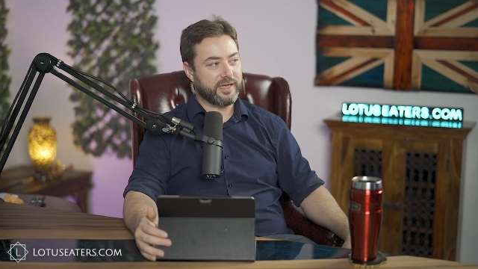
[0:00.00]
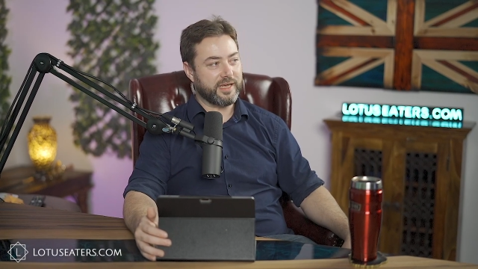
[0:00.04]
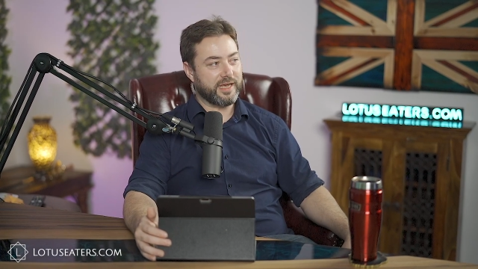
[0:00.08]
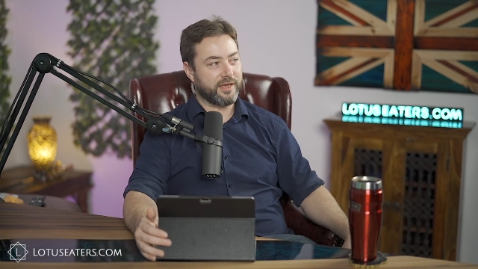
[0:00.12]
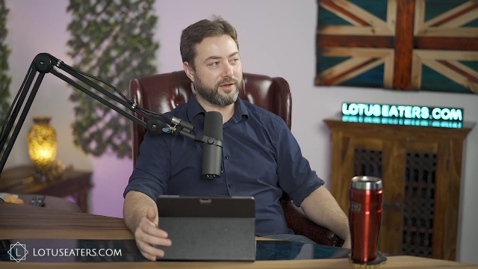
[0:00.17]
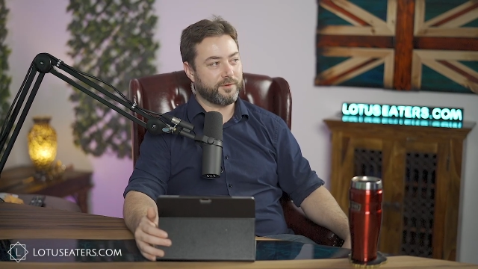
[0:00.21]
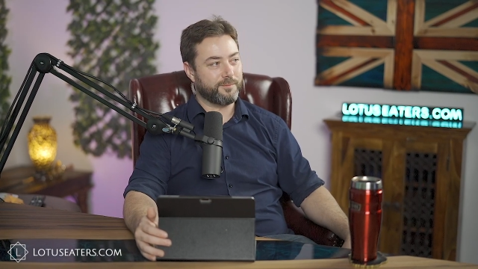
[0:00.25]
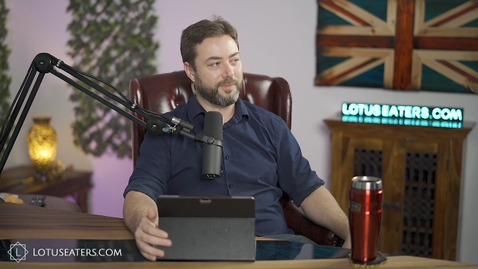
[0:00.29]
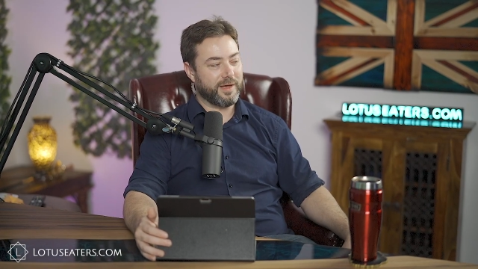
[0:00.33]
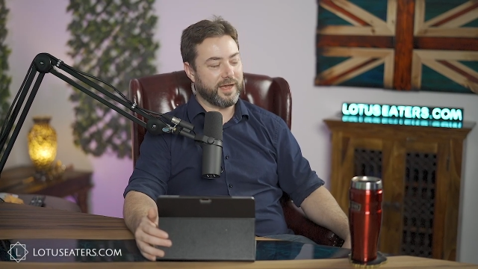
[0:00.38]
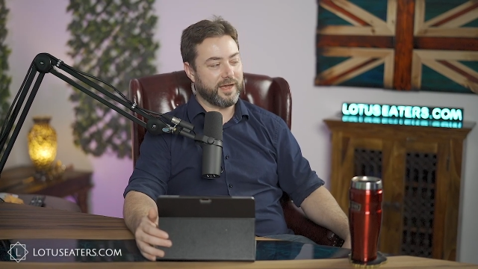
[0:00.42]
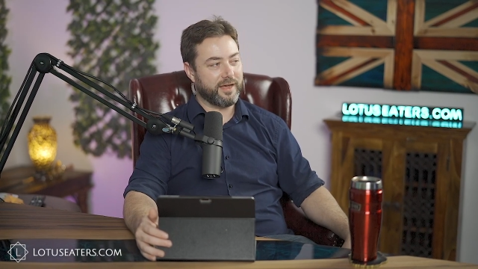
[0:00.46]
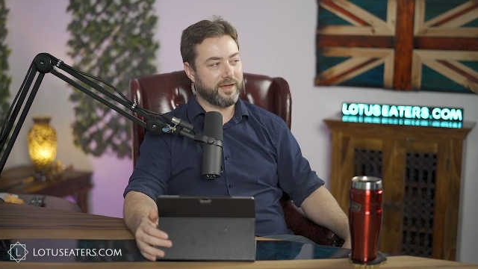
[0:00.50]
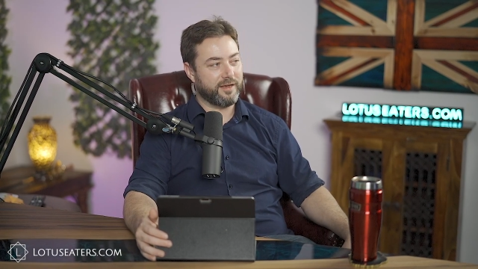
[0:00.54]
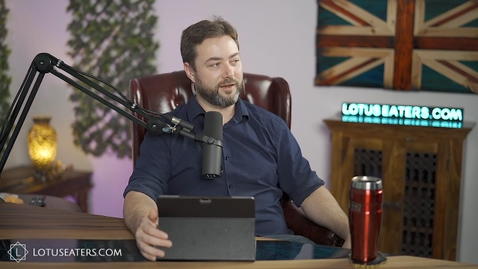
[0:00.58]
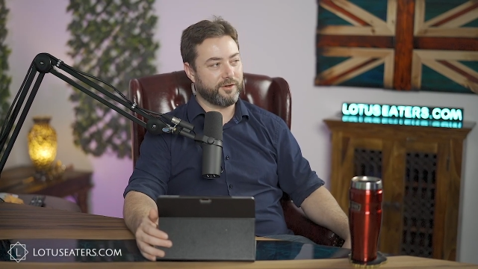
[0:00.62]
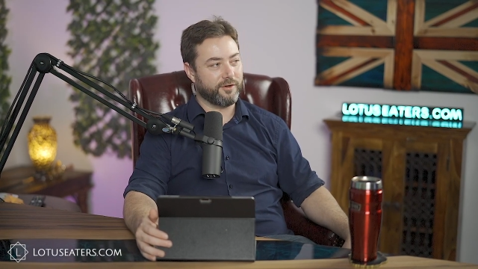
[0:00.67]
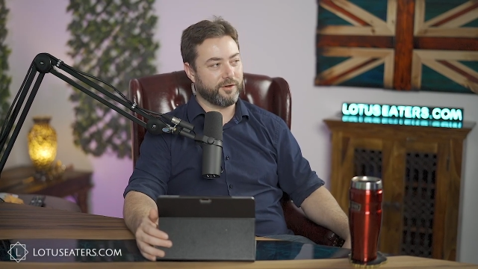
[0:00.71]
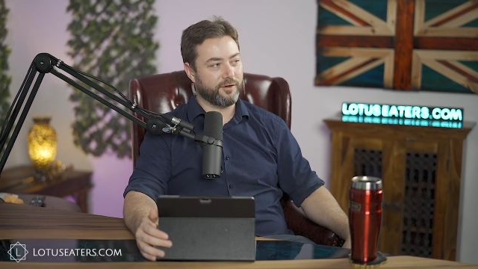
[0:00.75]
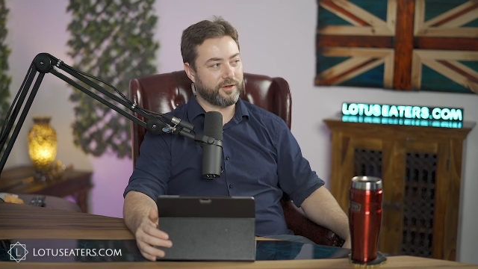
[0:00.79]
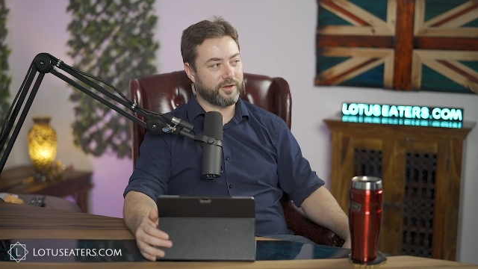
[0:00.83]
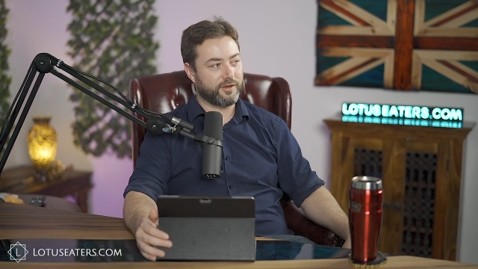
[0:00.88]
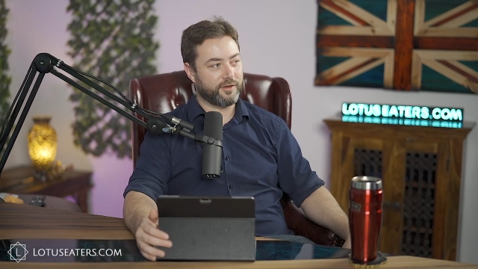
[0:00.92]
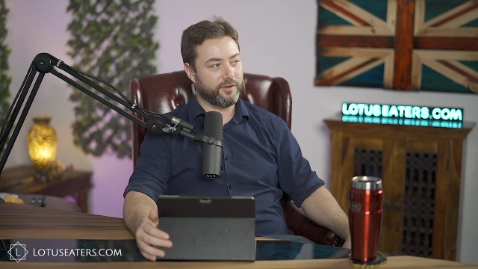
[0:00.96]
how Matt
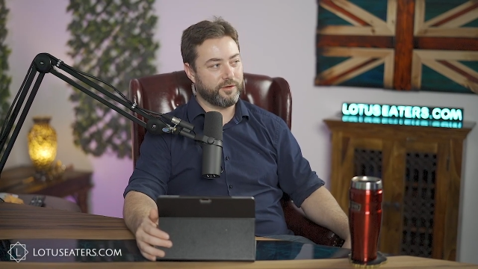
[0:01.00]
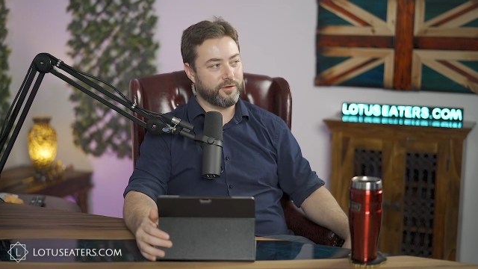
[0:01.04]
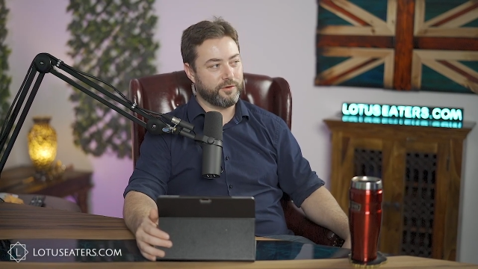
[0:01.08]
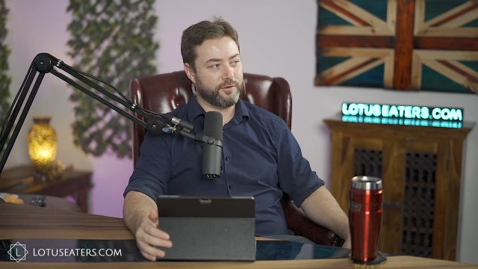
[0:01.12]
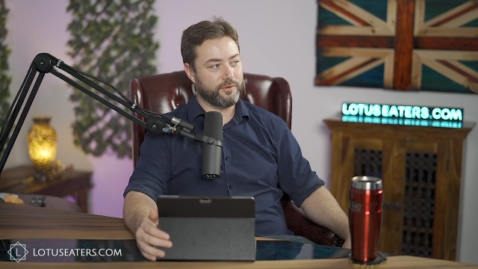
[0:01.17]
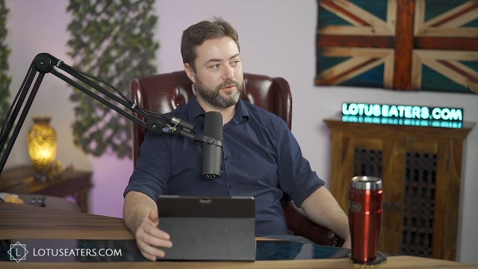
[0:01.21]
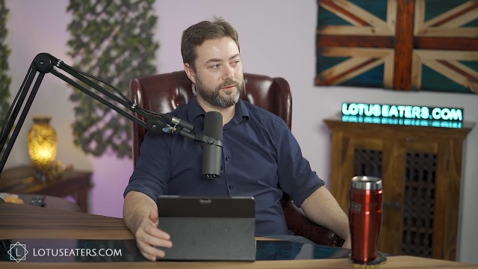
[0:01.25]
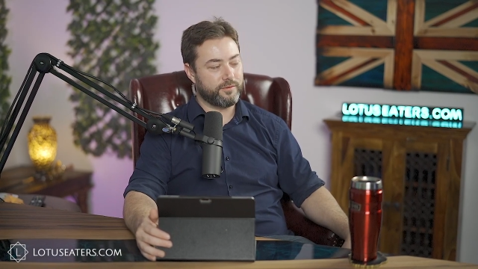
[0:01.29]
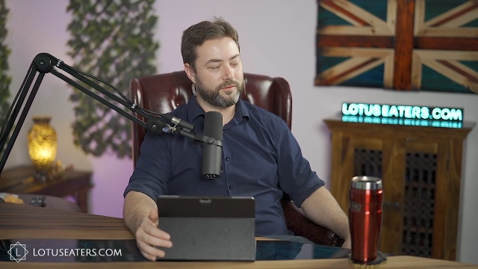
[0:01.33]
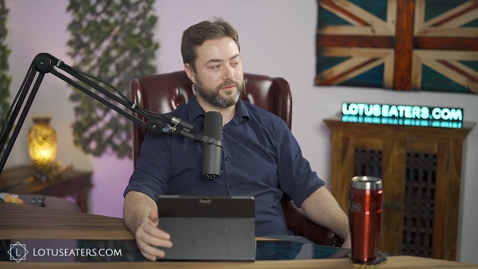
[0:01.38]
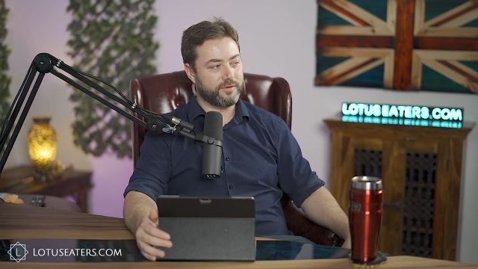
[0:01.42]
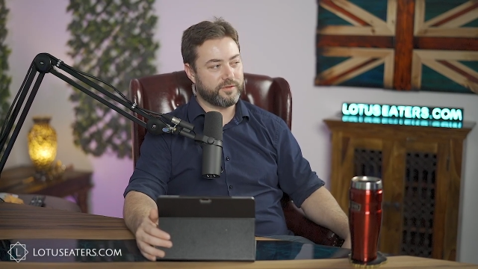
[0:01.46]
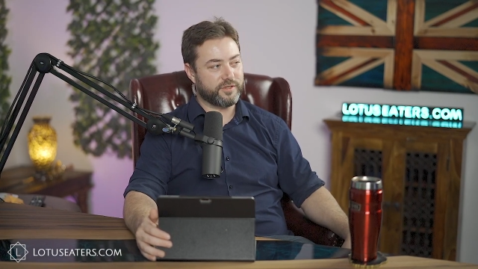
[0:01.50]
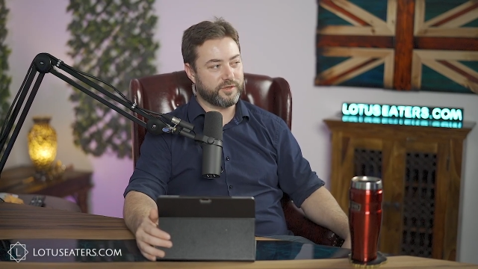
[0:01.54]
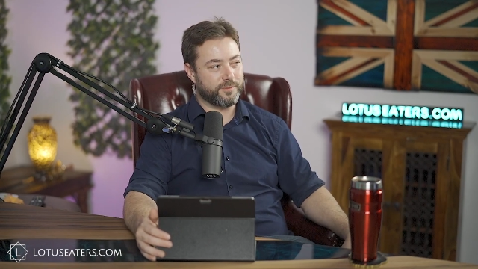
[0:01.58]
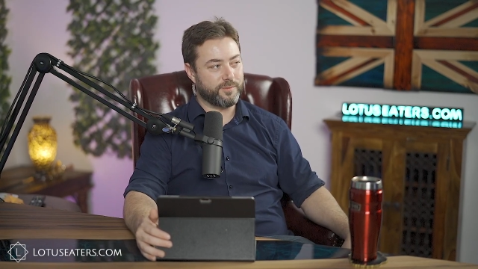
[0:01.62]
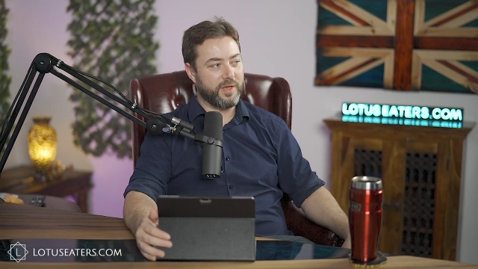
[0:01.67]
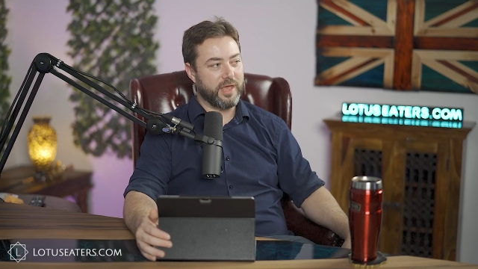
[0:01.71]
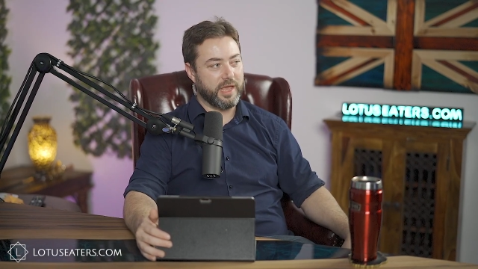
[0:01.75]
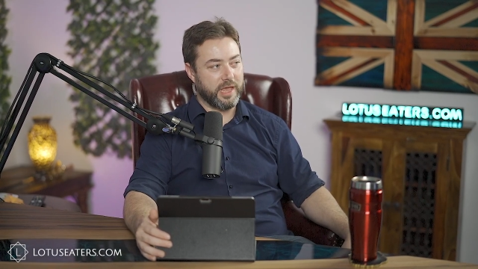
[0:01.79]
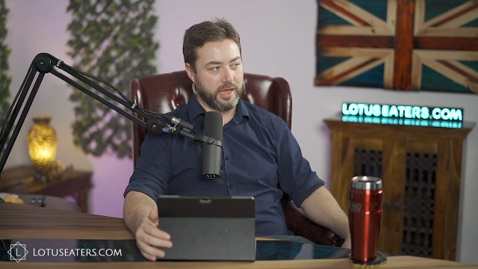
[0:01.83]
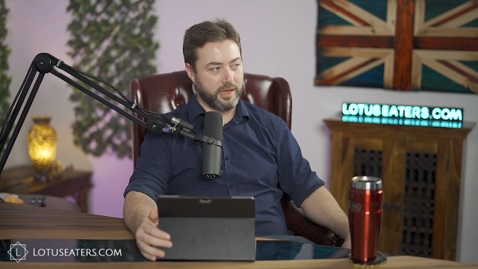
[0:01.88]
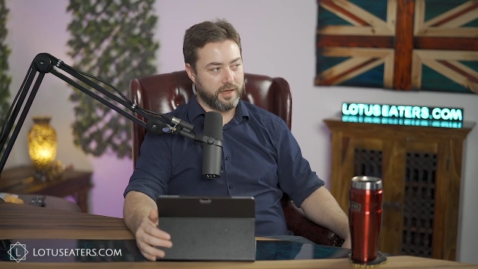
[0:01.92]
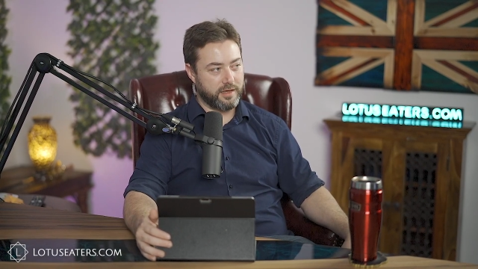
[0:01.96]
Hancock, who to
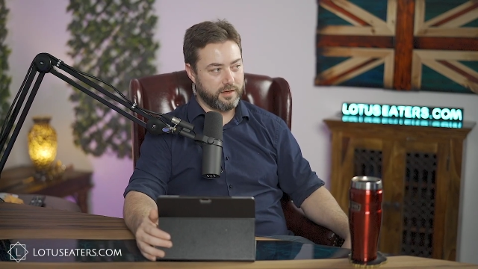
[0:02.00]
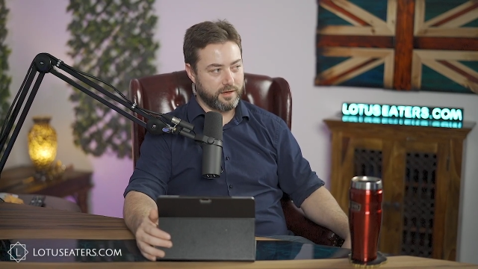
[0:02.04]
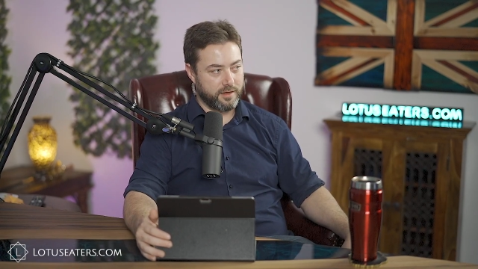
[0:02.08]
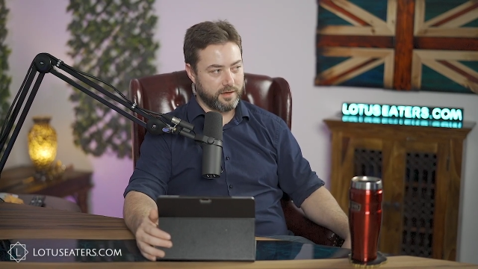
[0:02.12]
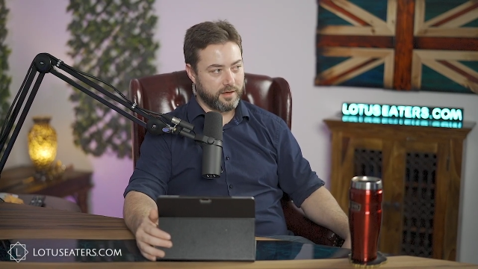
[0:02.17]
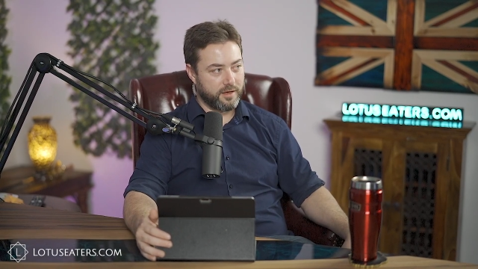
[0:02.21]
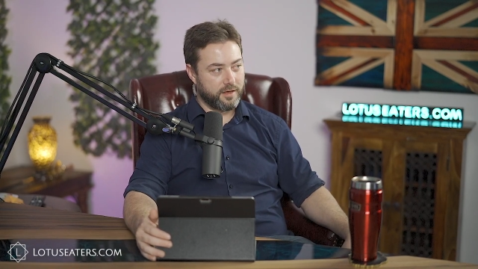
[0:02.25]
me